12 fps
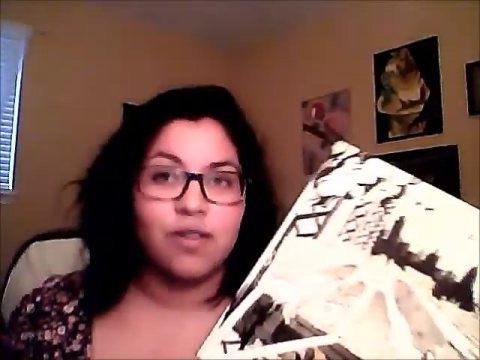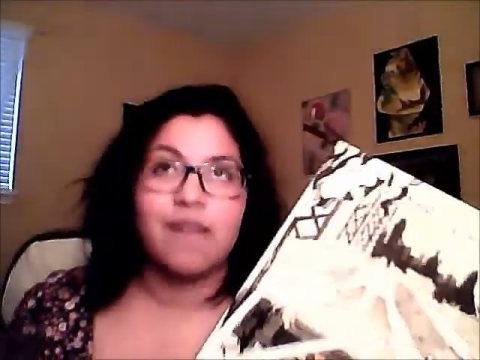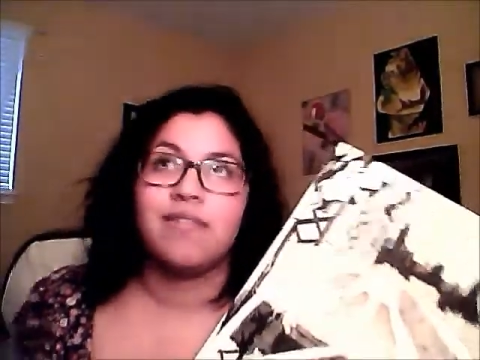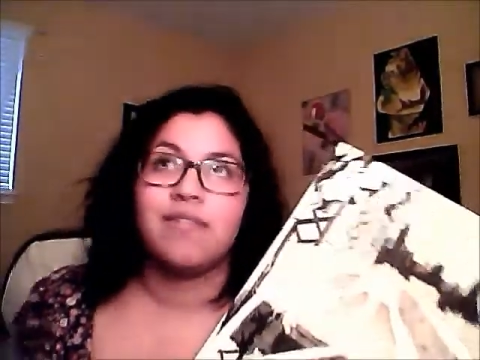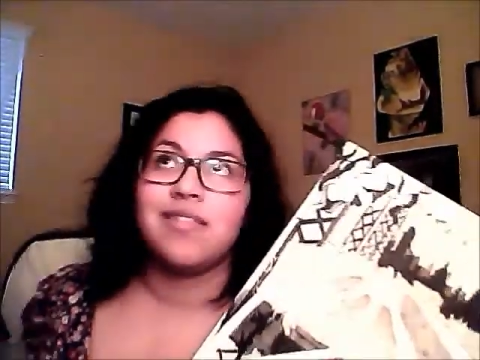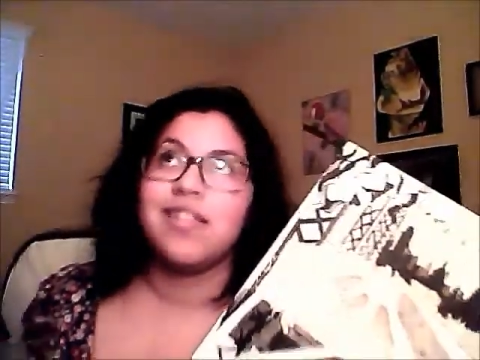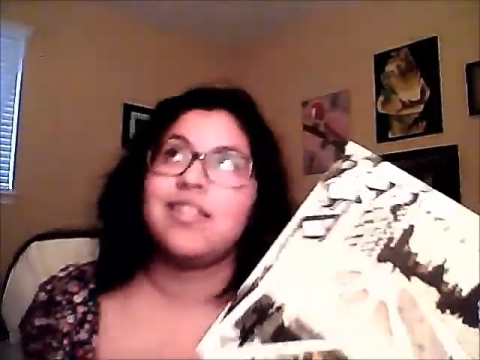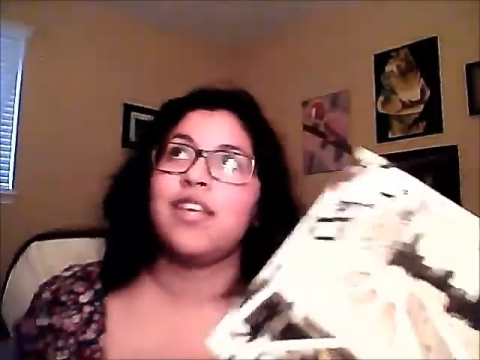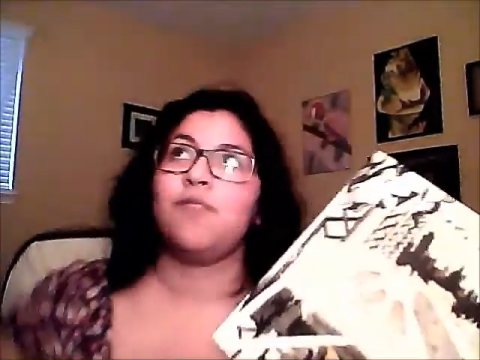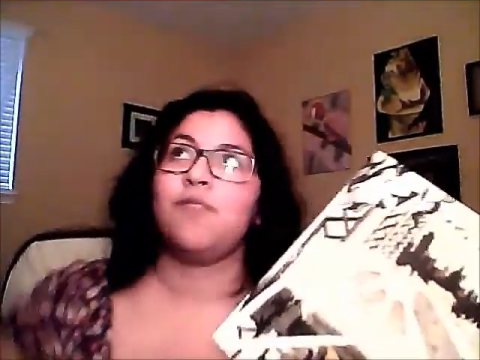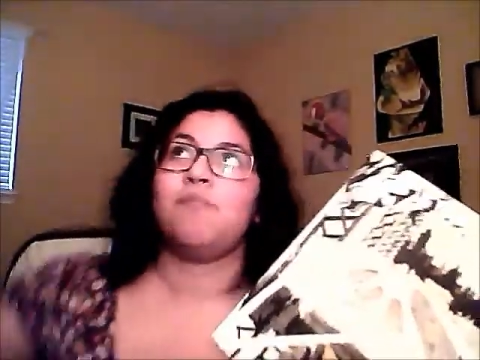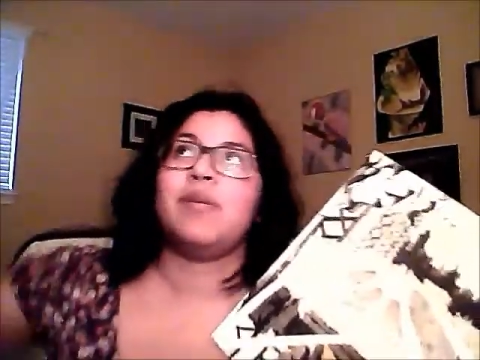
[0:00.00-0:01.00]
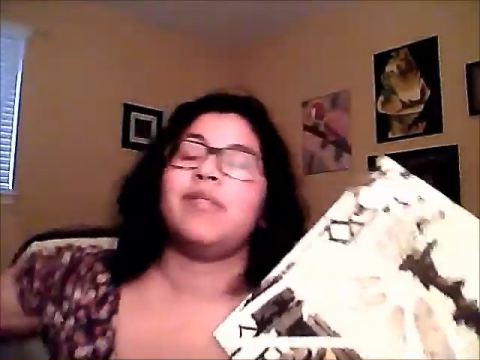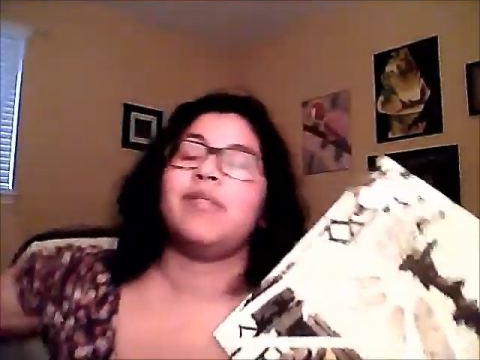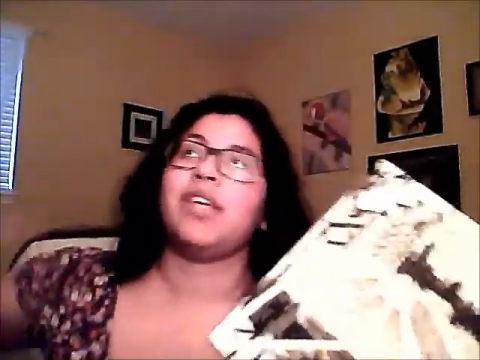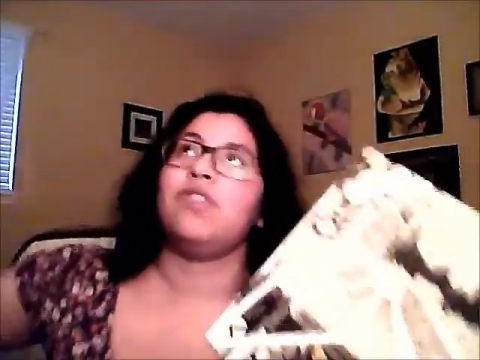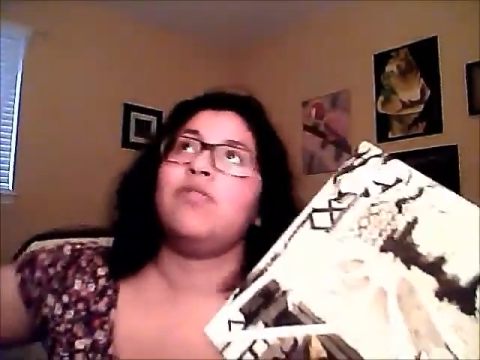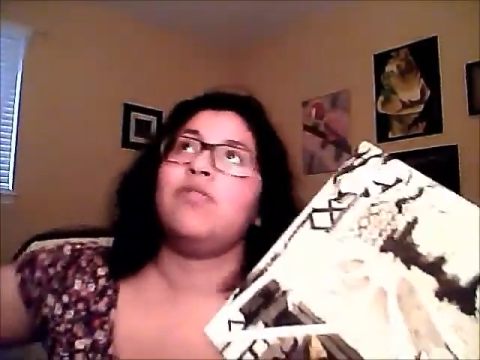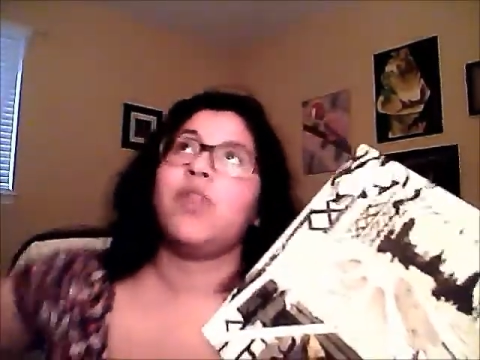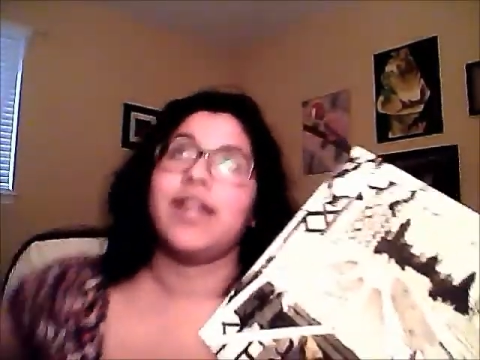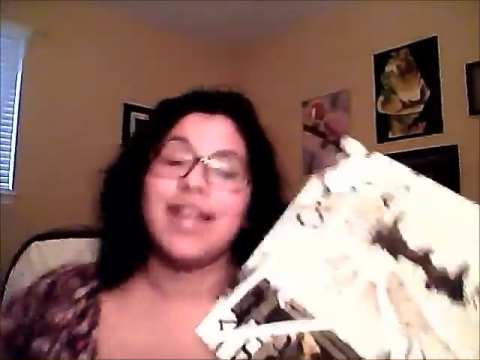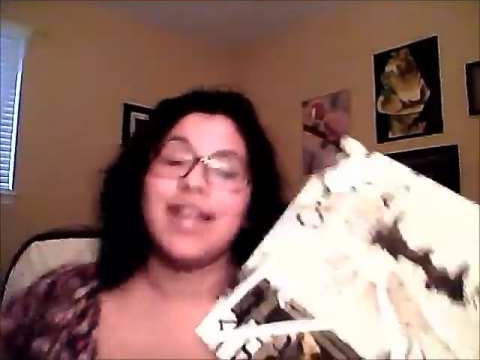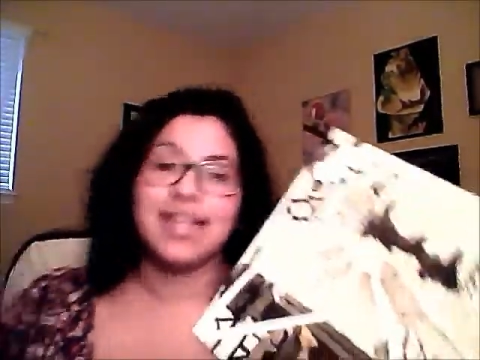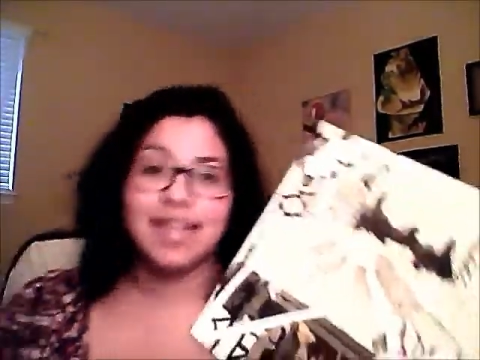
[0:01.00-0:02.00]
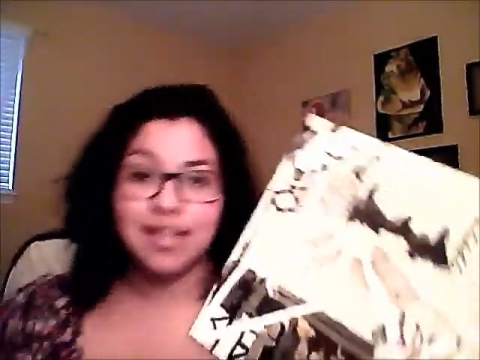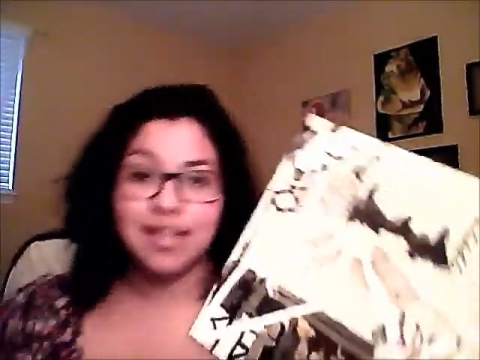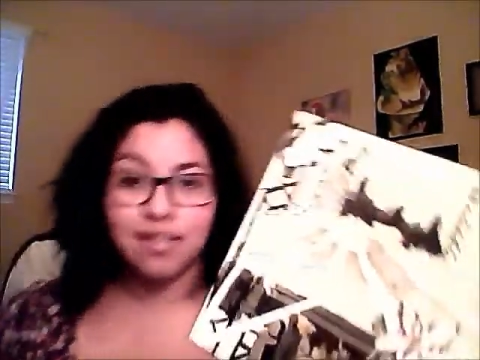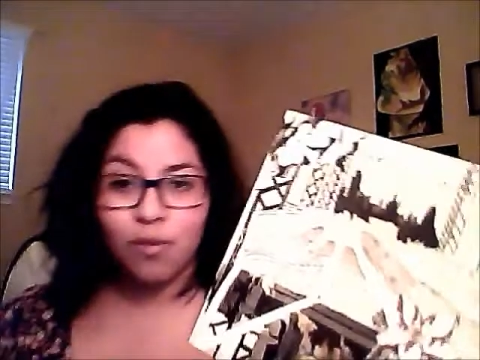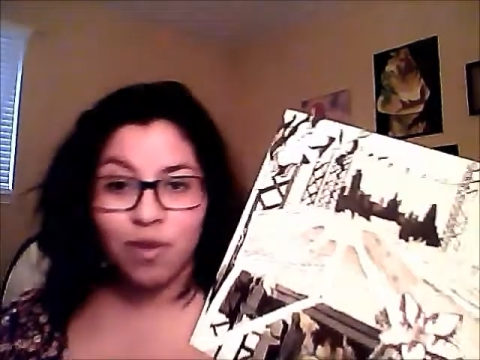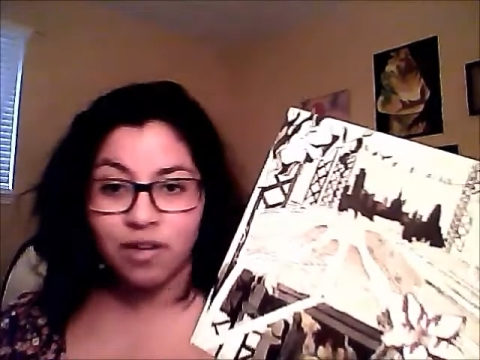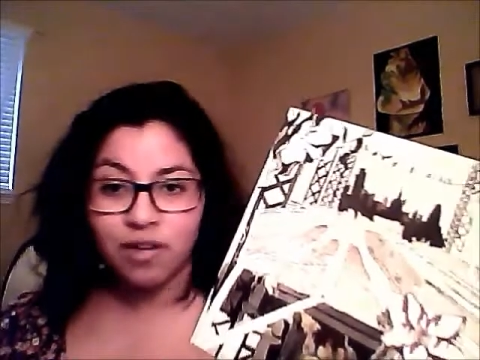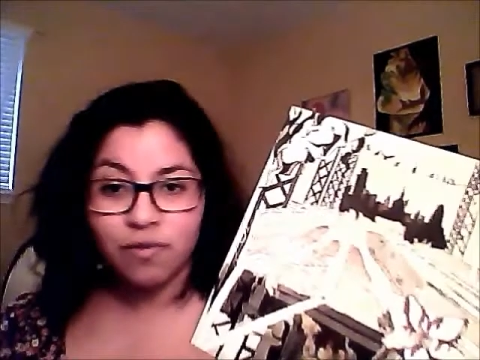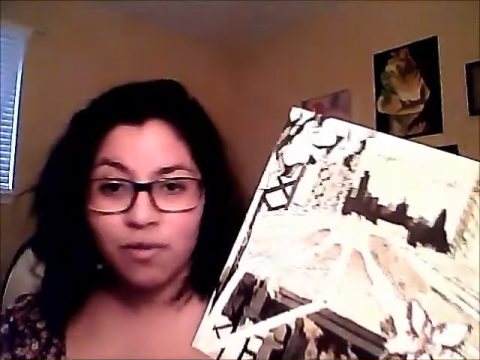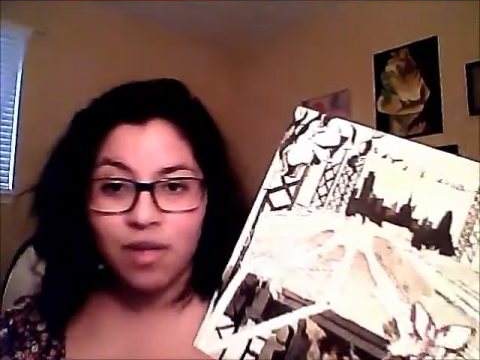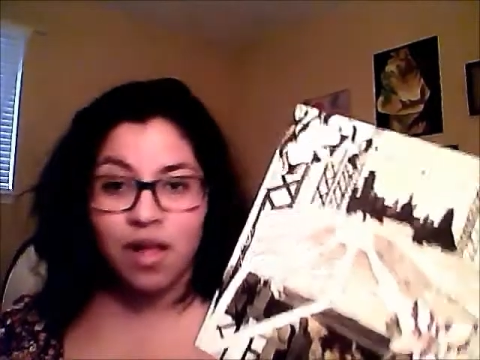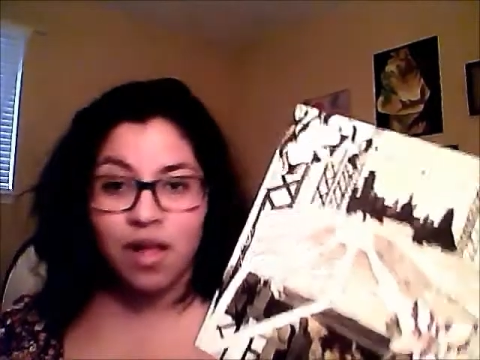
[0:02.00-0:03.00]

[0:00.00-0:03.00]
the things that you built, that you created, that the wonderful,